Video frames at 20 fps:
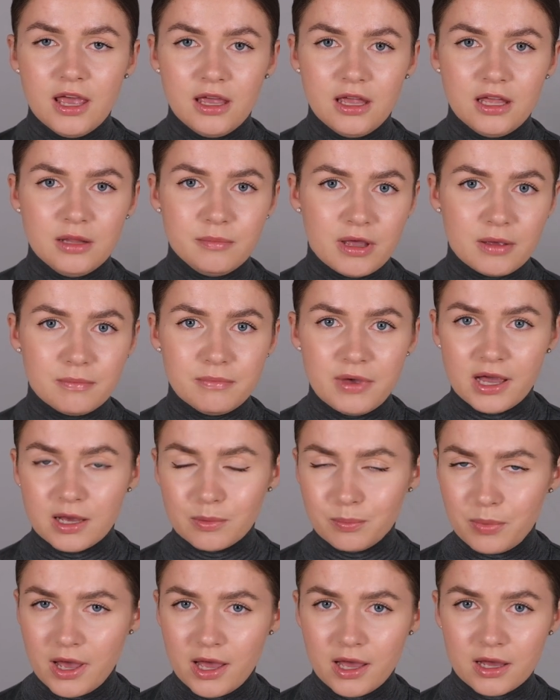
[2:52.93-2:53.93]
in my
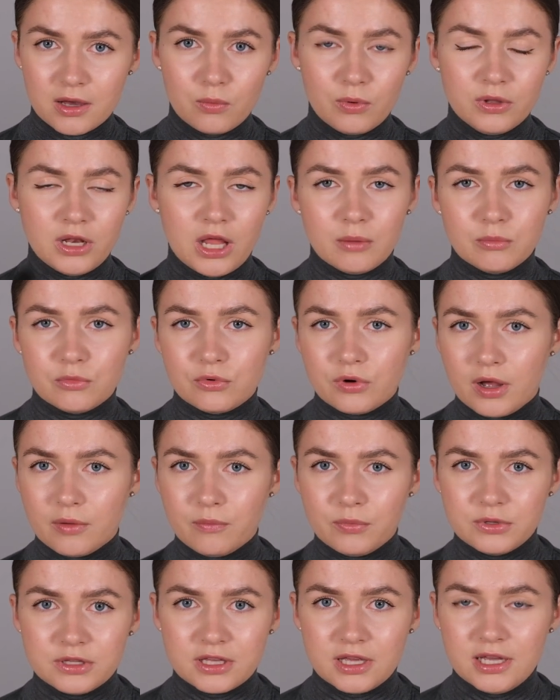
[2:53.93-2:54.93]
backpack when I'm
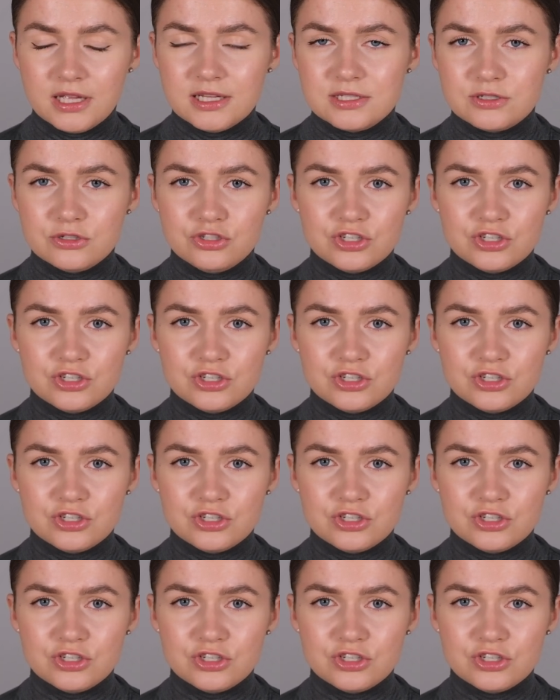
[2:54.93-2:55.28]
around with kids to